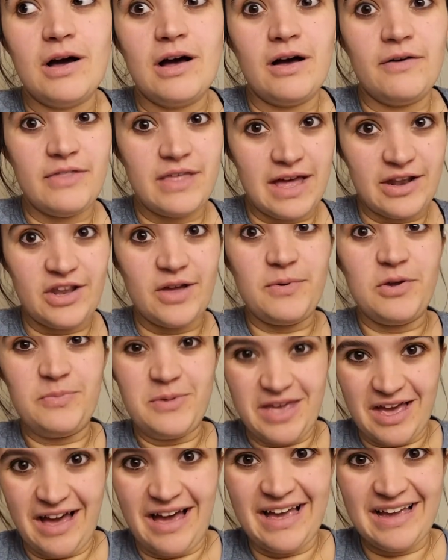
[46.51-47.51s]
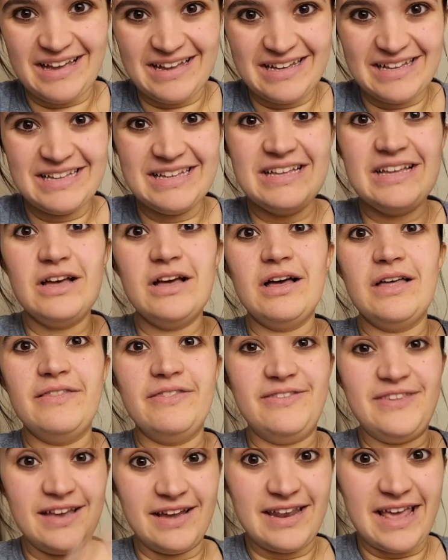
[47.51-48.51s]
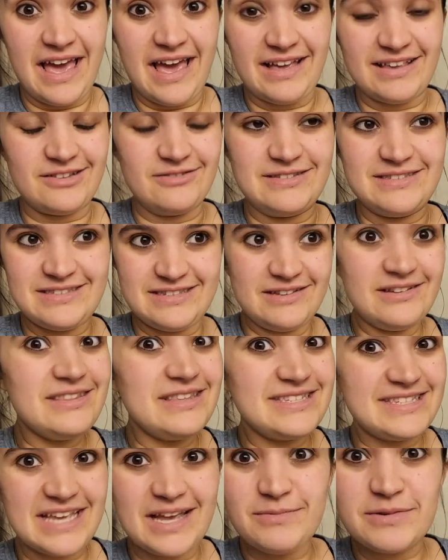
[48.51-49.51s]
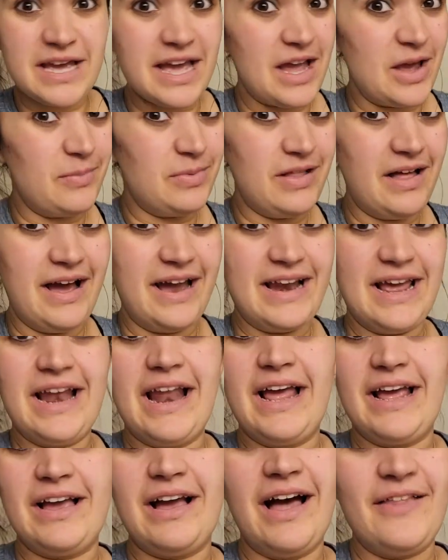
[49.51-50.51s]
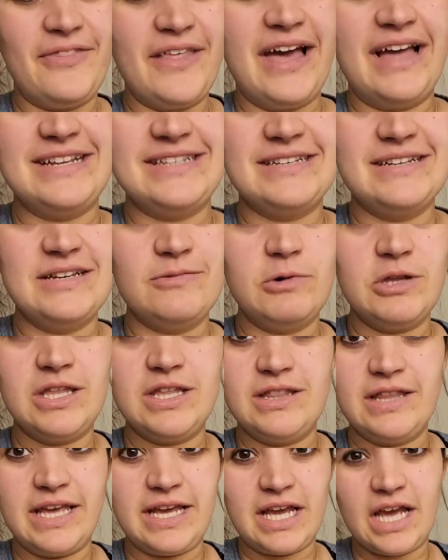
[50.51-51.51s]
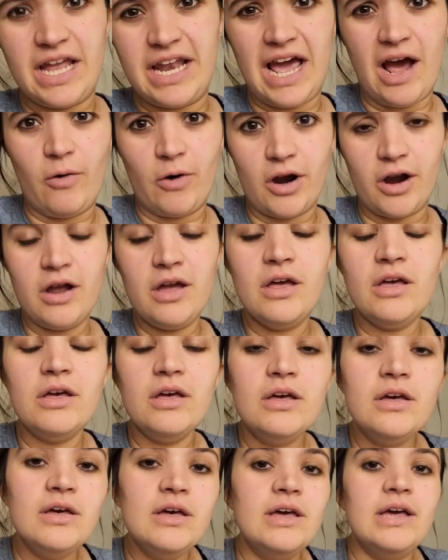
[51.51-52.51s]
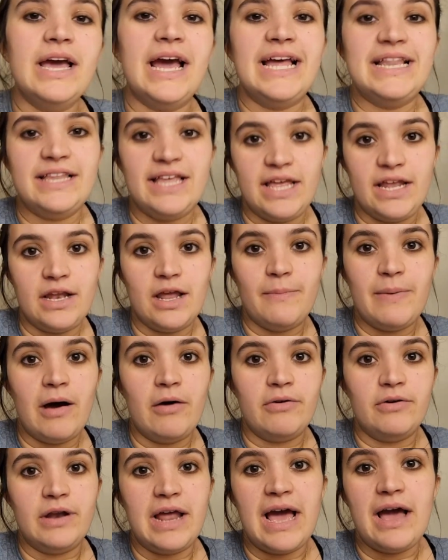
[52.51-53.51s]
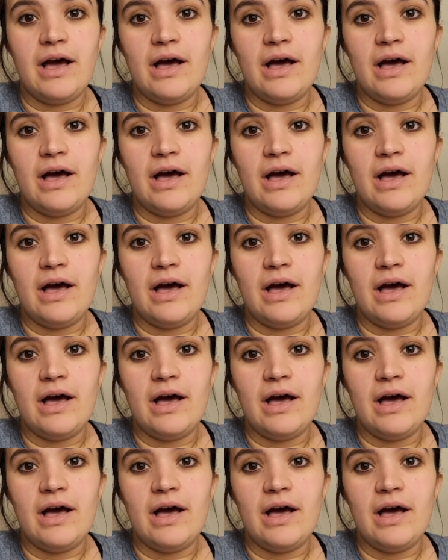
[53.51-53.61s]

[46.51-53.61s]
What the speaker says: of that WPI today. So it's still the same day I applied, and I got that within like an hour. And then about